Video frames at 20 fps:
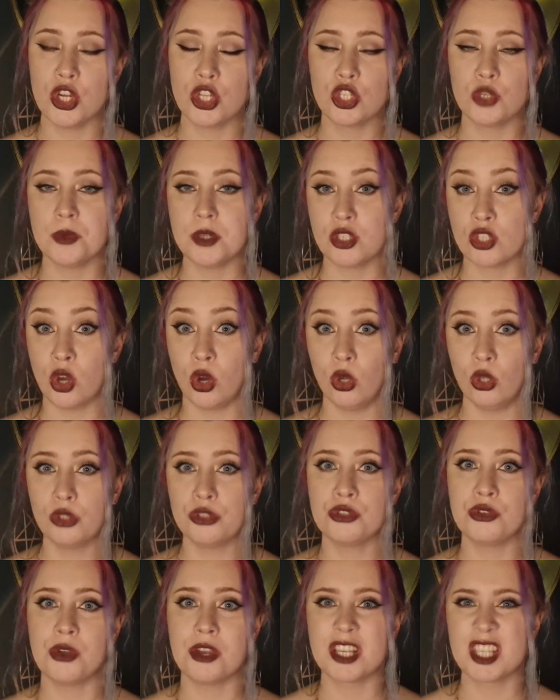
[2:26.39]
to be told
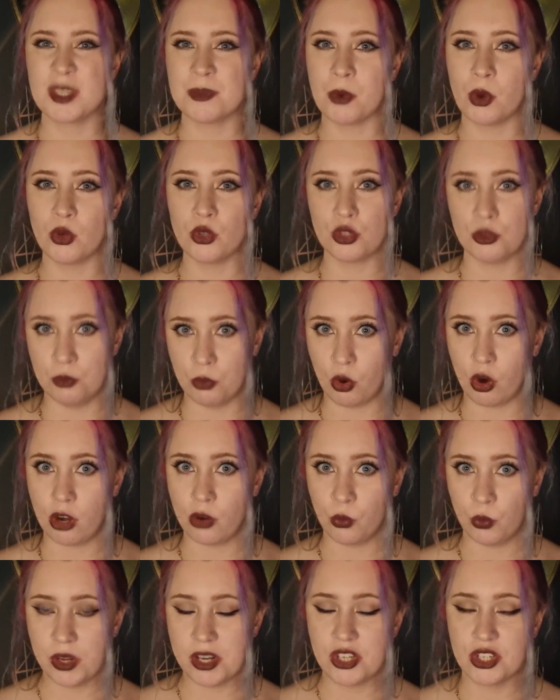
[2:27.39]
to expose more
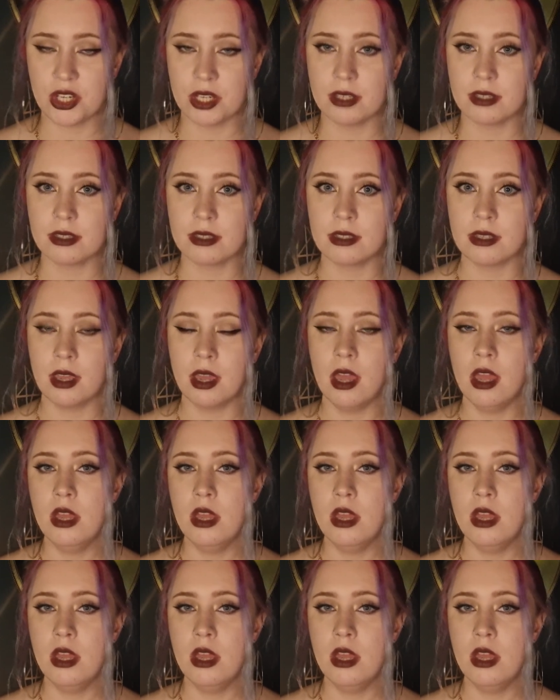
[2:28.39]
witches.